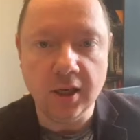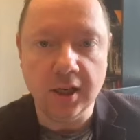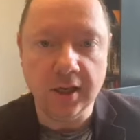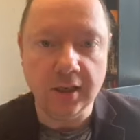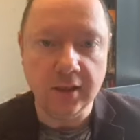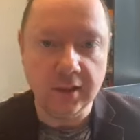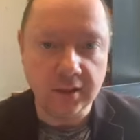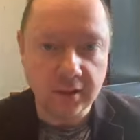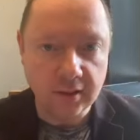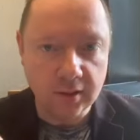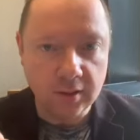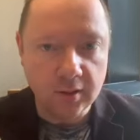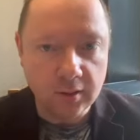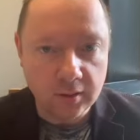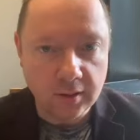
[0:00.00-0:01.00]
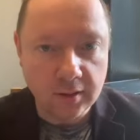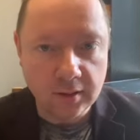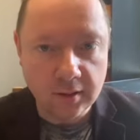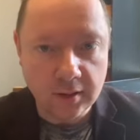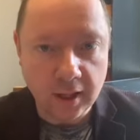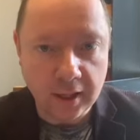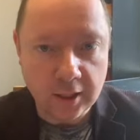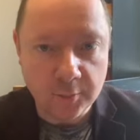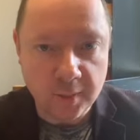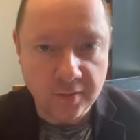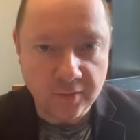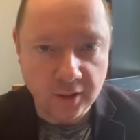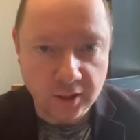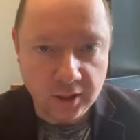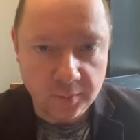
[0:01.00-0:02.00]
I can just times by
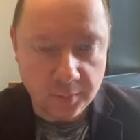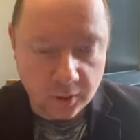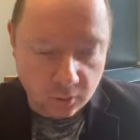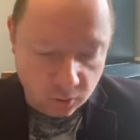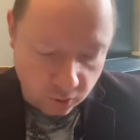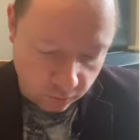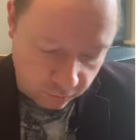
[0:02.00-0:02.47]
the reciprocal, so